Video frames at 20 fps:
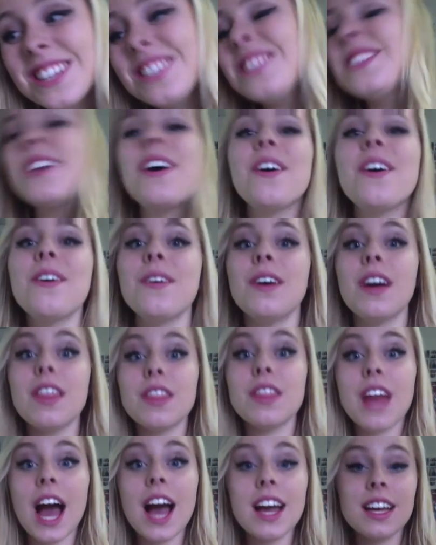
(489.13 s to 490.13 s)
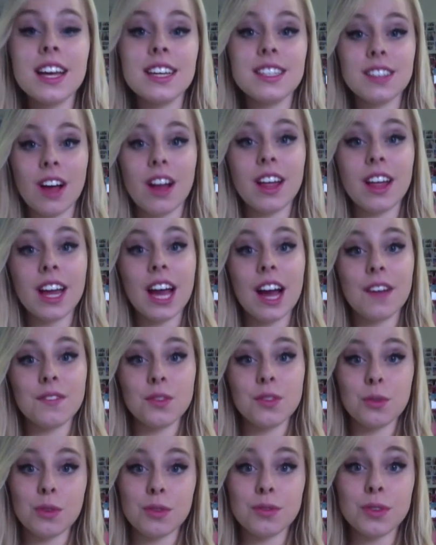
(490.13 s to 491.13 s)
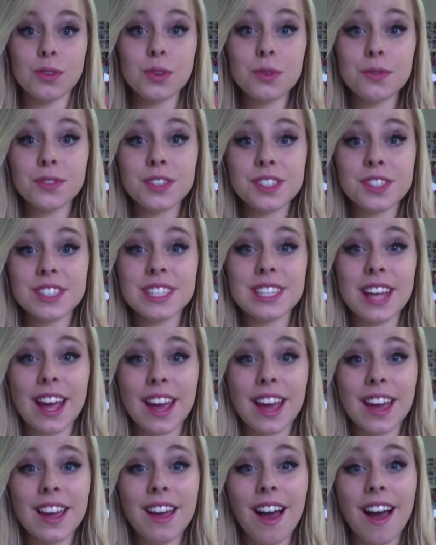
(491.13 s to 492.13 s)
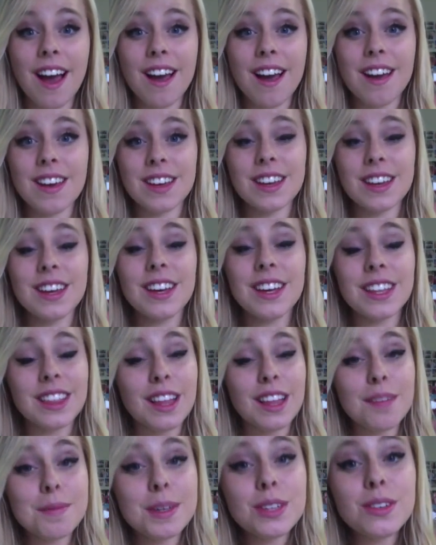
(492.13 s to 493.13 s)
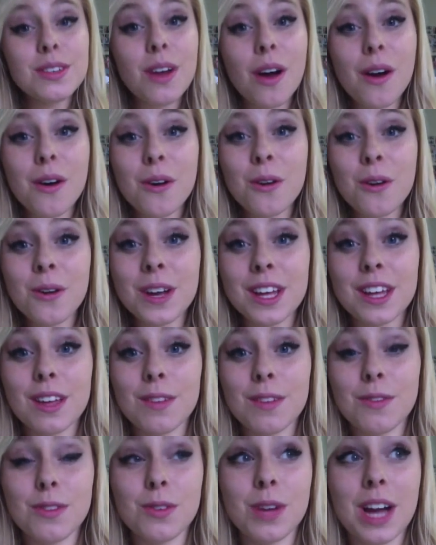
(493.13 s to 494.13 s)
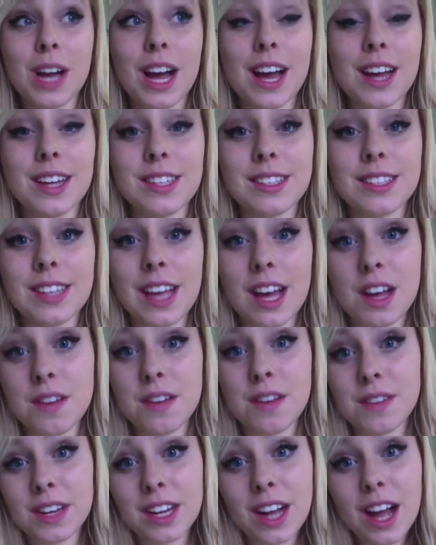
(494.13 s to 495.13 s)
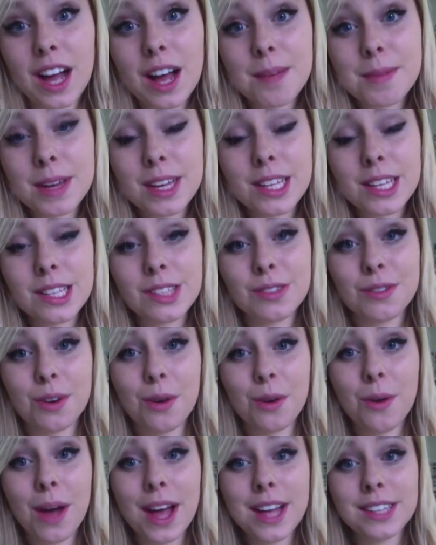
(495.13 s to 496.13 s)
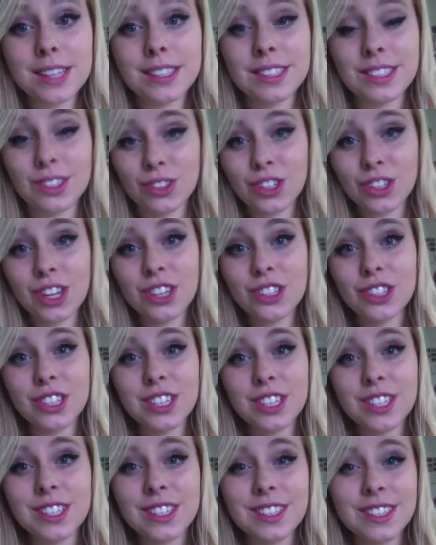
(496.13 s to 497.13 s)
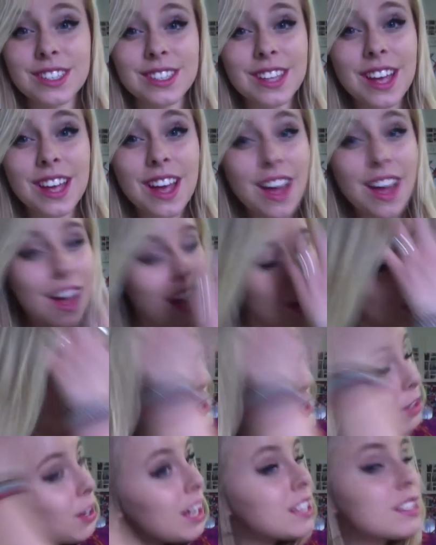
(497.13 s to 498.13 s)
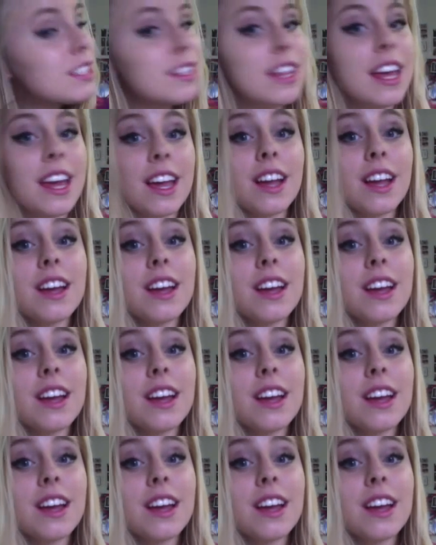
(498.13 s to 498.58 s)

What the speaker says: So that is all I have to review for today. Let me know if you guys have any comments, requests, suggestions, what you guys think.